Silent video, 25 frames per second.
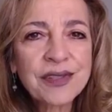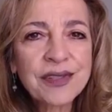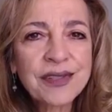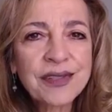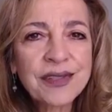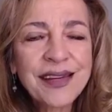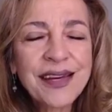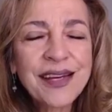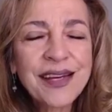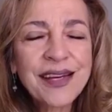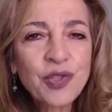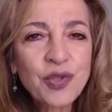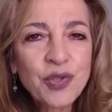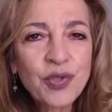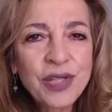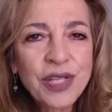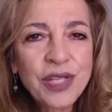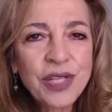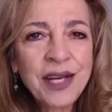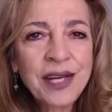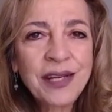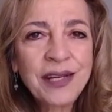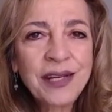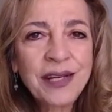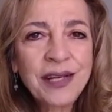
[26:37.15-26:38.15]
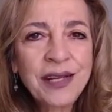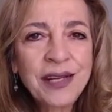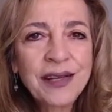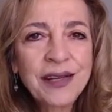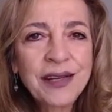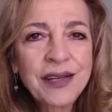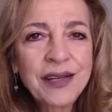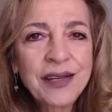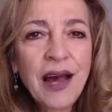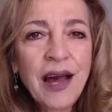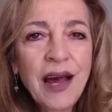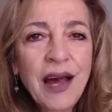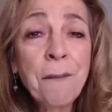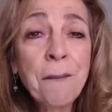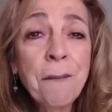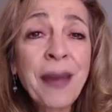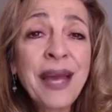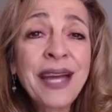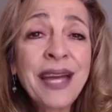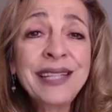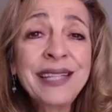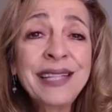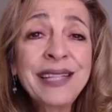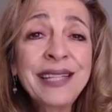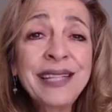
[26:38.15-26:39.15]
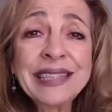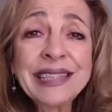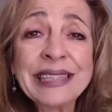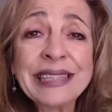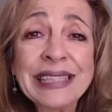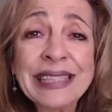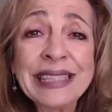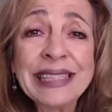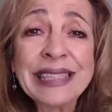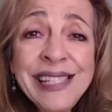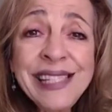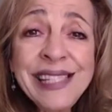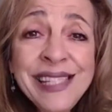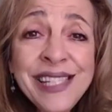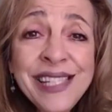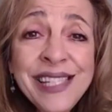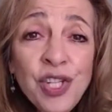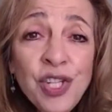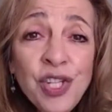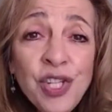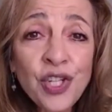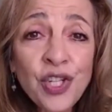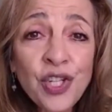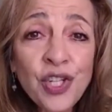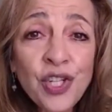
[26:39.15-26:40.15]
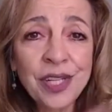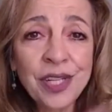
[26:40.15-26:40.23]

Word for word: And today I make the decision